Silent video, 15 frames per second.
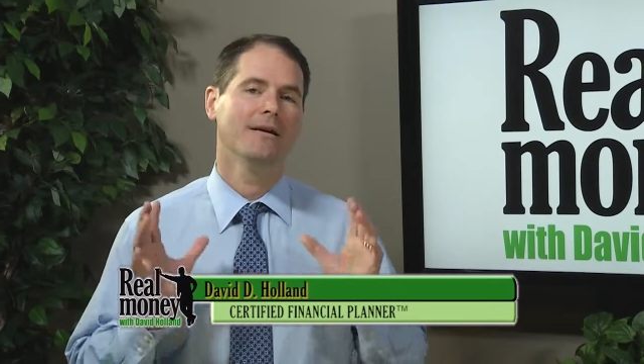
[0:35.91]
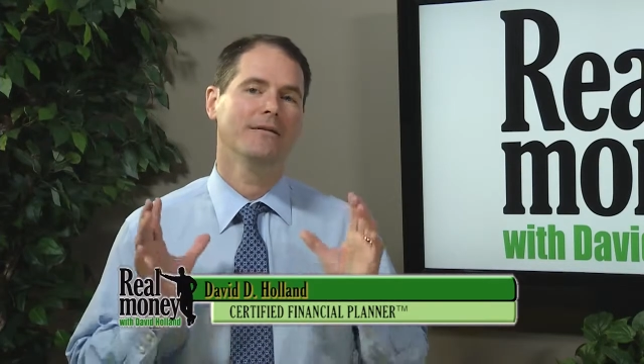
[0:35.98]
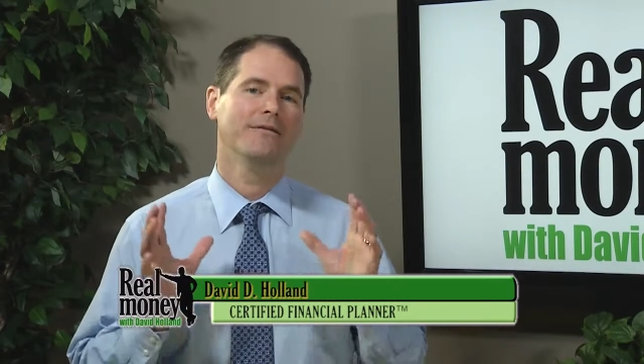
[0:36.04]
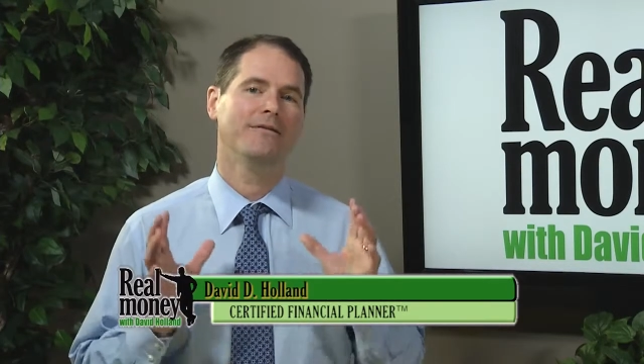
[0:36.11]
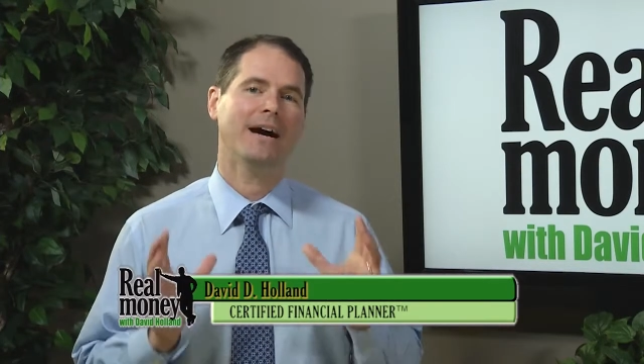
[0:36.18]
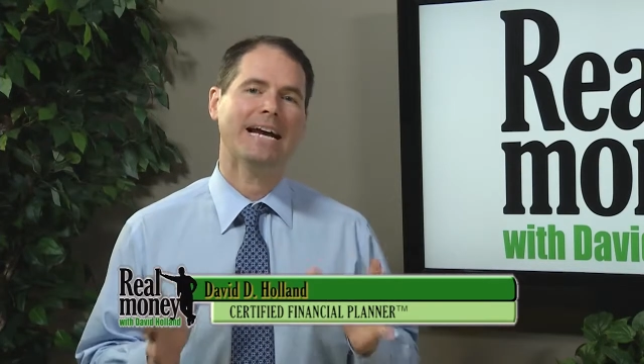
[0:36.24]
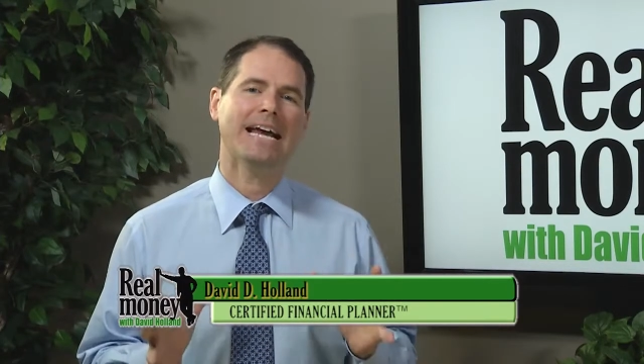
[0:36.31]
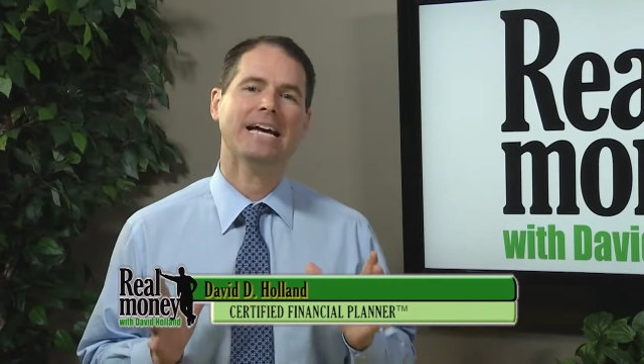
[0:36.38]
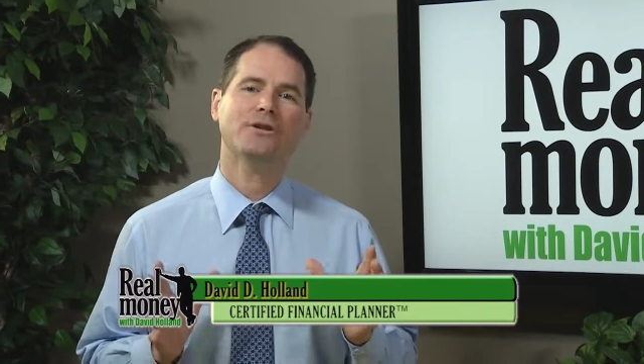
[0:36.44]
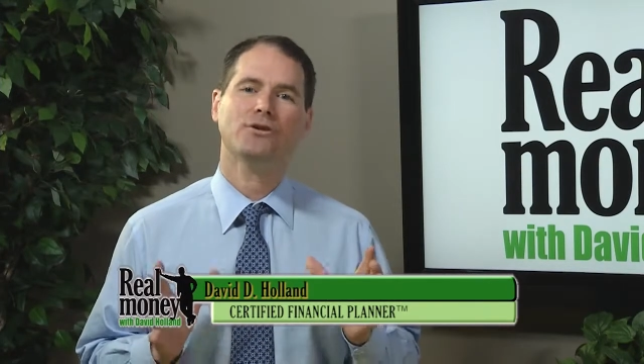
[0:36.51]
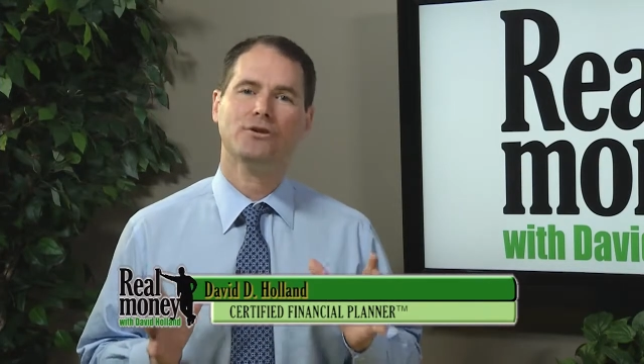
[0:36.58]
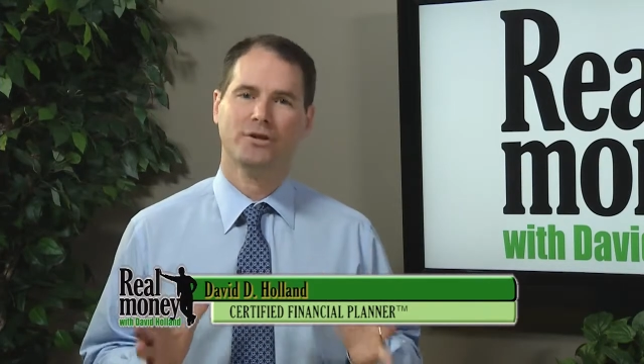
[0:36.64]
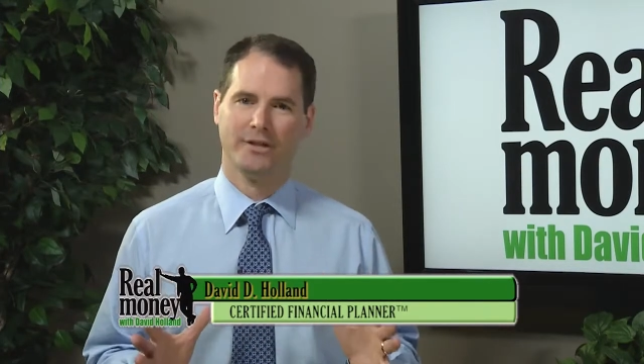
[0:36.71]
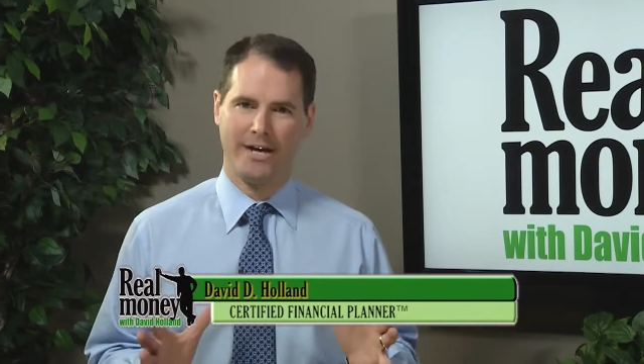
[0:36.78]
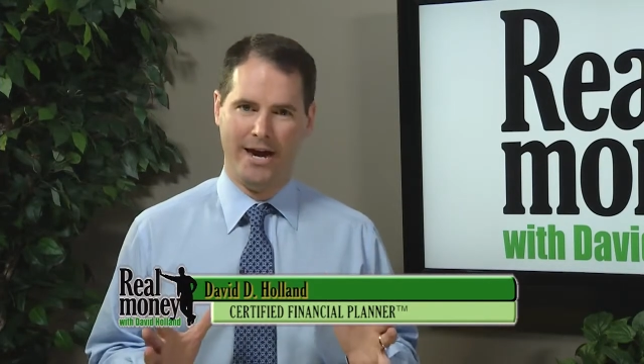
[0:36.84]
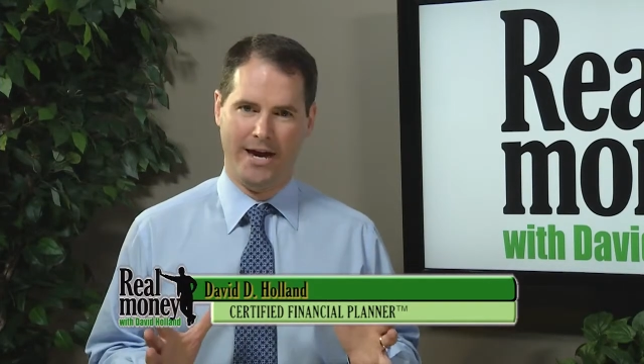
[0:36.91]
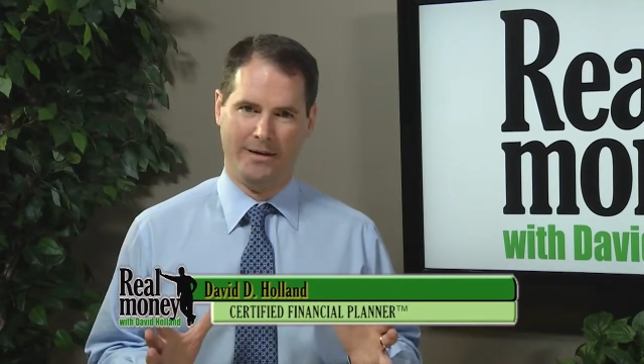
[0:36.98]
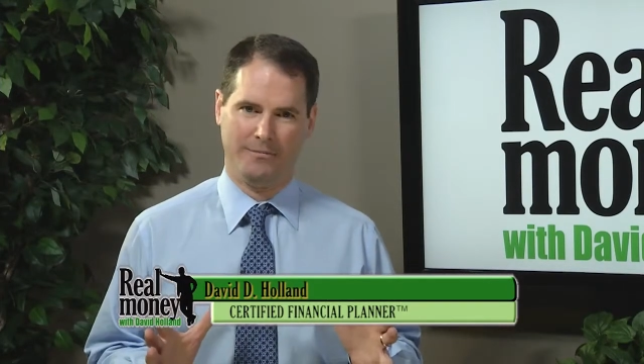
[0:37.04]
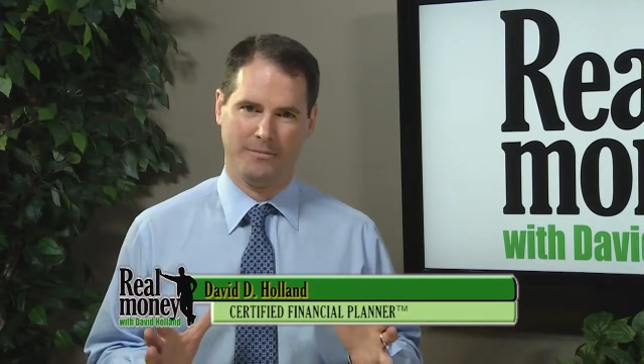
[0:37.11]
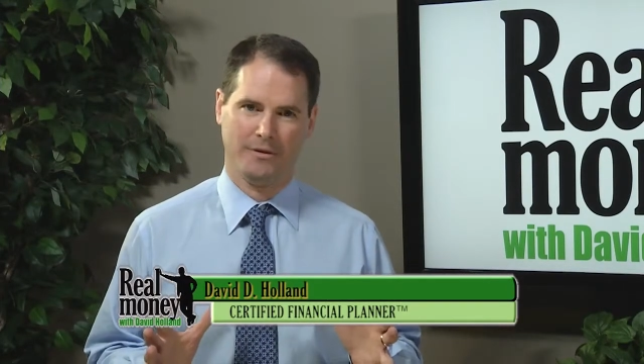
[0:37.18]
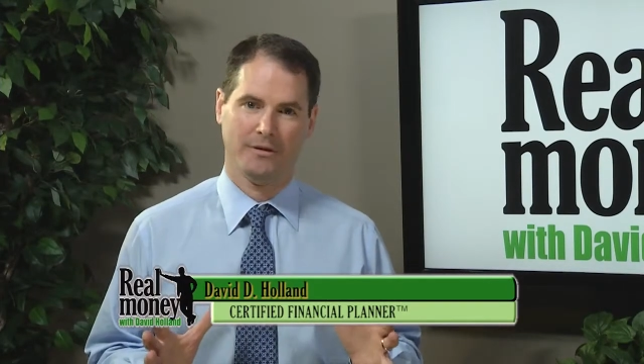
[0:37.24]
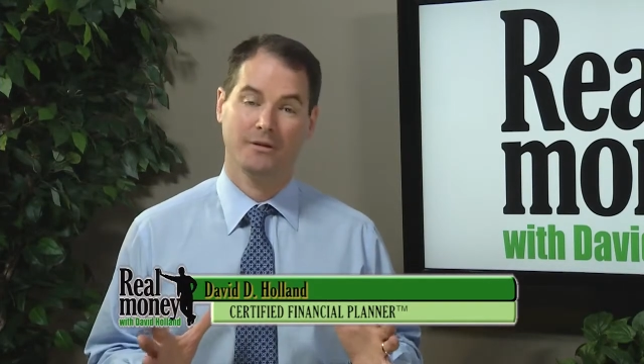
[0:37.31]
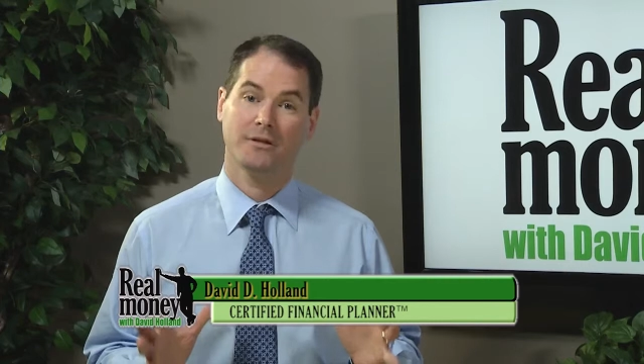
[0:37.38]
Financial scams,